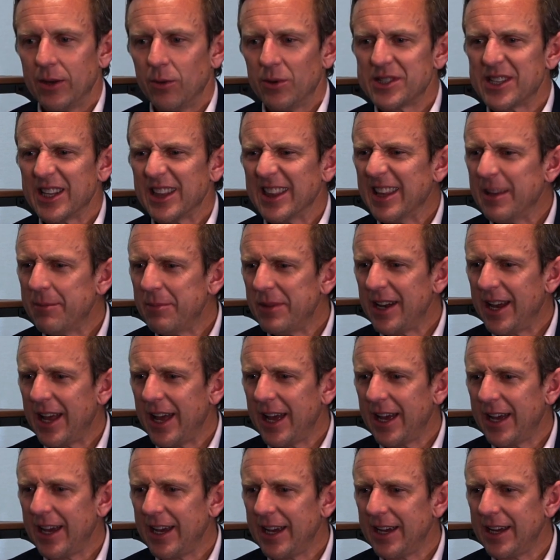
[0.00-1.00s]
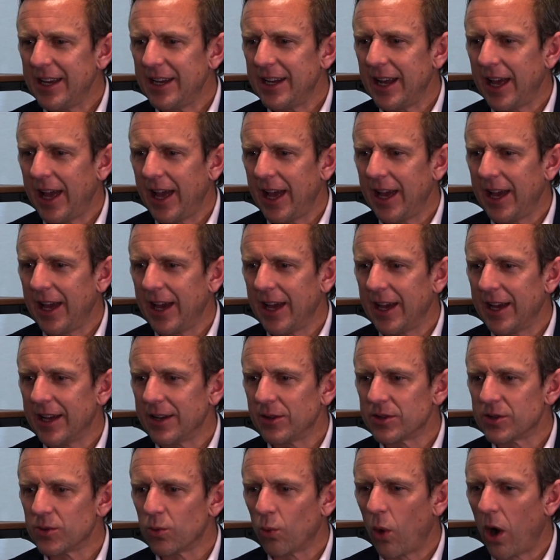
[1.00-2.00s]
was it lemonade
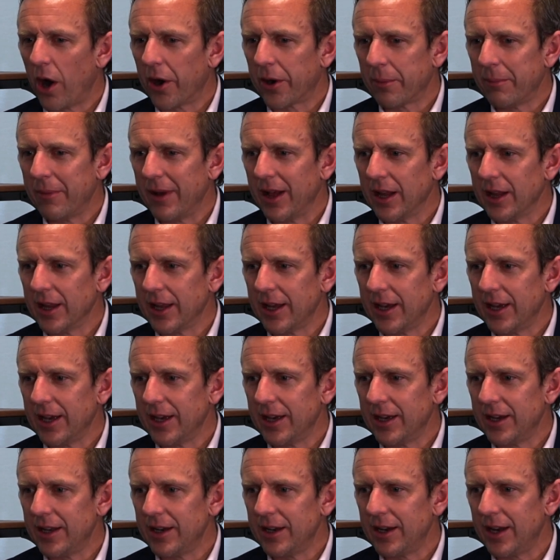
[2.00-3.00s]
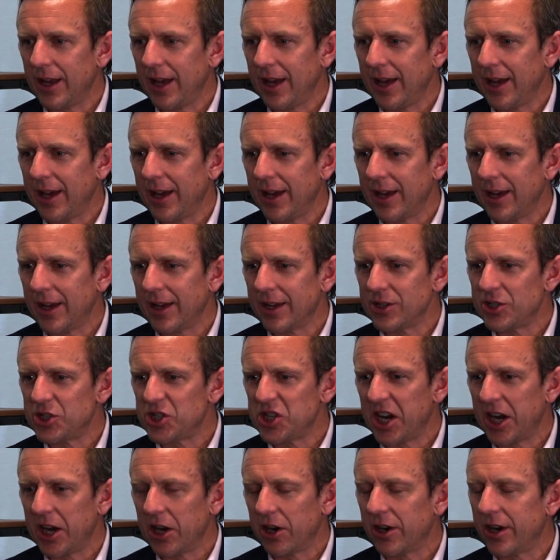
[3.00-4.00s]
and watermelon and
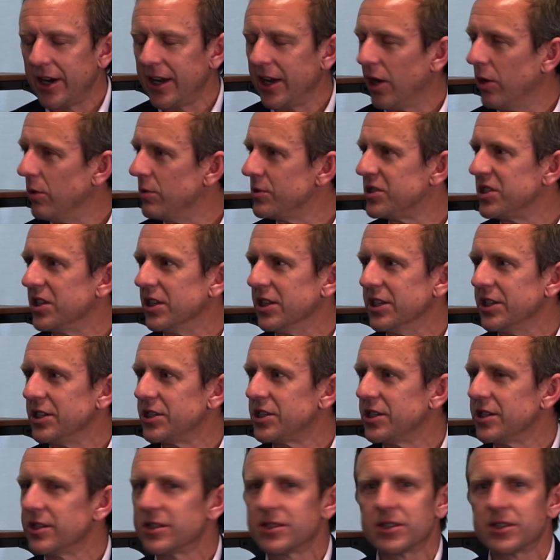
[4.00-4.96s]
cherry? Oh, it was delicious.